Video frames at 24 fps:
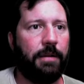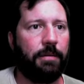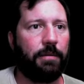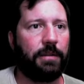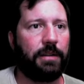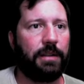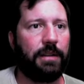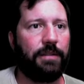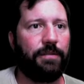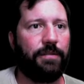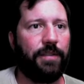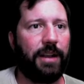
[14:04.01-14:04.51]
with
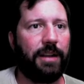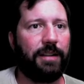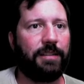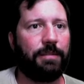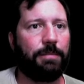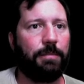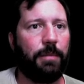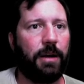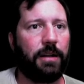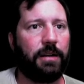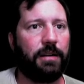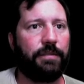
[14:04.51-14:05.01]
the
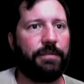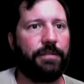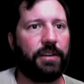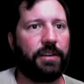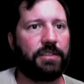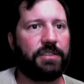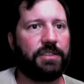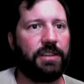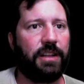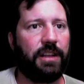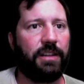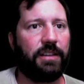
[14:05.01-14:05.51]
advanced modern
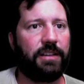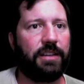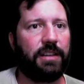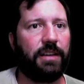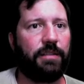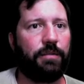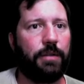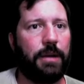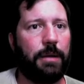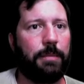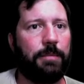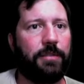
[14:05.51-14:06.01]
functionality
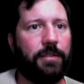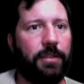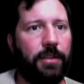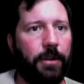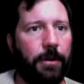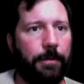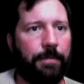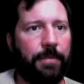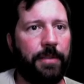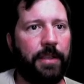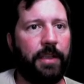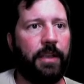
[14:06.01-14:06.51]
of Web
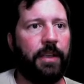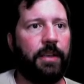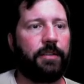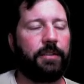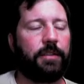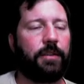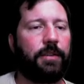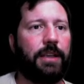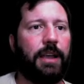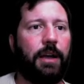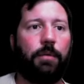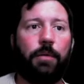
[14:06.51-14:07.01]
2.
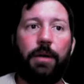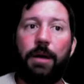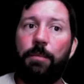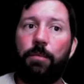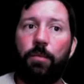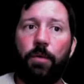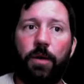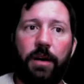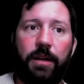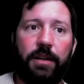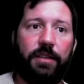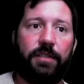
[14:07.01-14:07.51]
So, yeah, Web
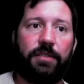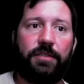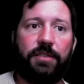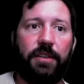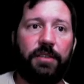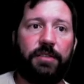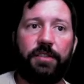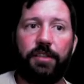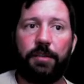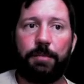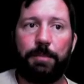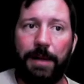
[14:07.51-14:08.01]
1 is
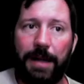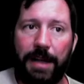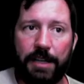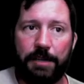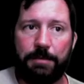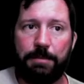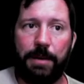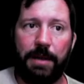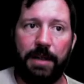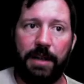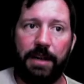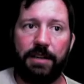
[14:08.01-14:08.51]
just your
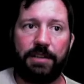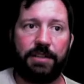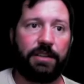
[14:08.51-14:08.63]
splash page.